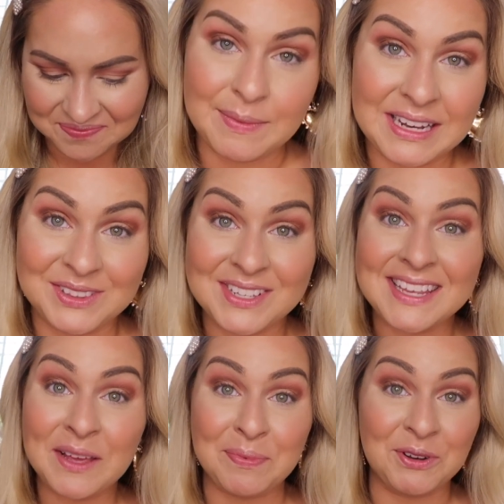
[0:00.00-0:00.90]
I mean, it looks
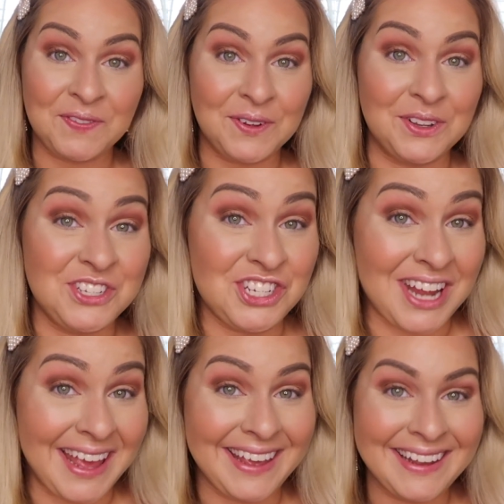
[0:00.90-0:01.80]
like a beautiful
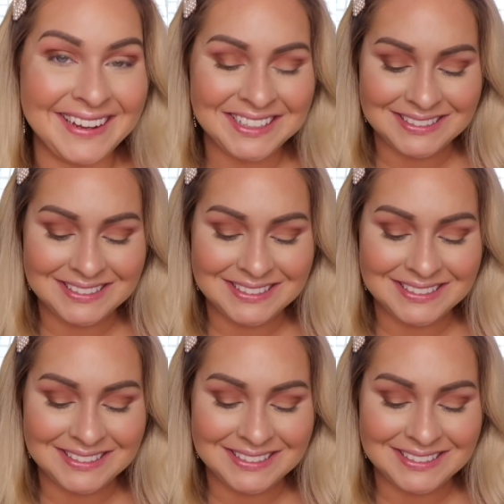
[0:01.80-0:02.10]
shade.